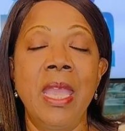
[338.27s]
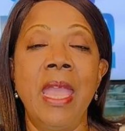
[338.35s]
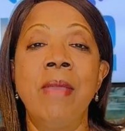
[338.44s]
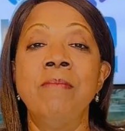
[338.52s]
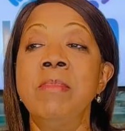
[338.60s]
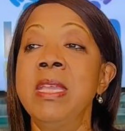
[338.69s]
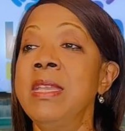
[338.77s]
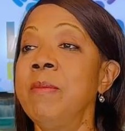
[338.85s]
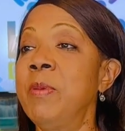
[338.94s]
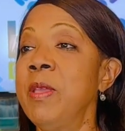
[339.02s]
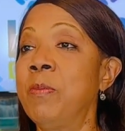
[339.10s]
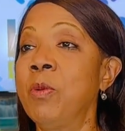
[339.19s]
And many
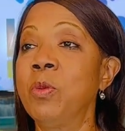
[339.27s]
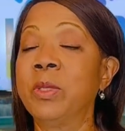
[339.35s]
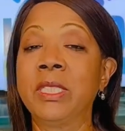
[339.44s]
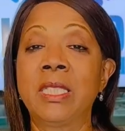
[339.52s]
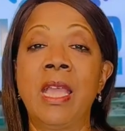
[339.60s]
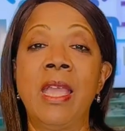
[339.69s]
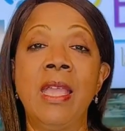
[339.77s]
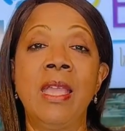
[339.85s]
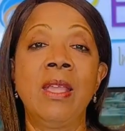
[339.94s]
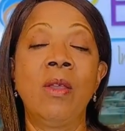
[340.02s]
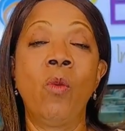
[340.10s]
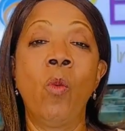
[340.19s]
people will
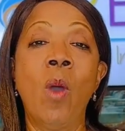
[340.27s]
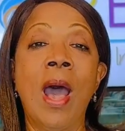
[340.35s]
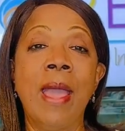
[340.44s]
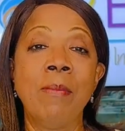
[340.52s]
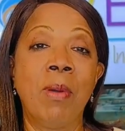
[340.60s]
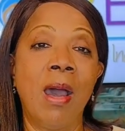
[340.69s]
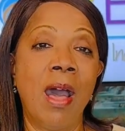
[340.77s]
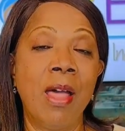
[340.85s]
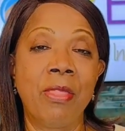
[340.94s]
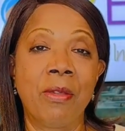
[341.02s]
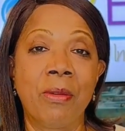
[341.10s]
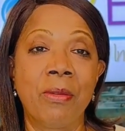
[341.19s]
say, why
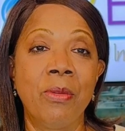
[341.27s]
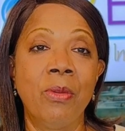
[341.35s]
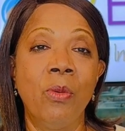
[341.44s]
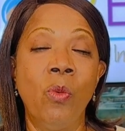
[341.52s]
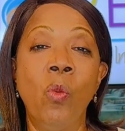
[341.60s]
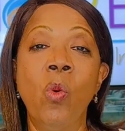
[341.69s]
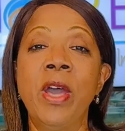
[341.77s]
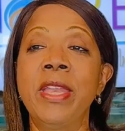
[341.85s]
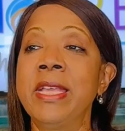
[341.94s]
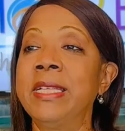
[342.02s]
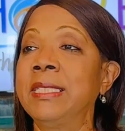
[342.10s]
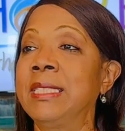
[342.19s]
bother? What
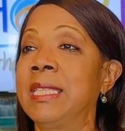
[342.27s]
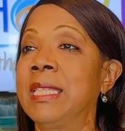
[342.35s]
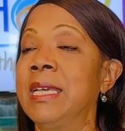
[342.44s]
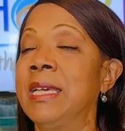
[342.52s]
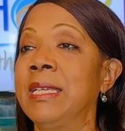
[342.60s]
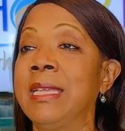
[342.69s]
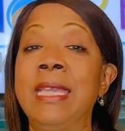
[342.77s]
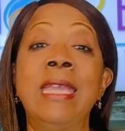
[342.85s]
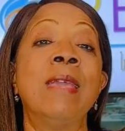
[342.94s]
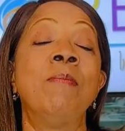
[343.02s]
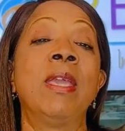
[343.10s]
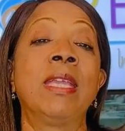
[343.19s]
is the
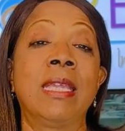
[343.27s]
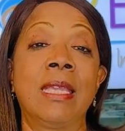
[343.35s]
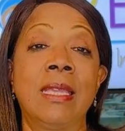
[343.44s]
gimmick?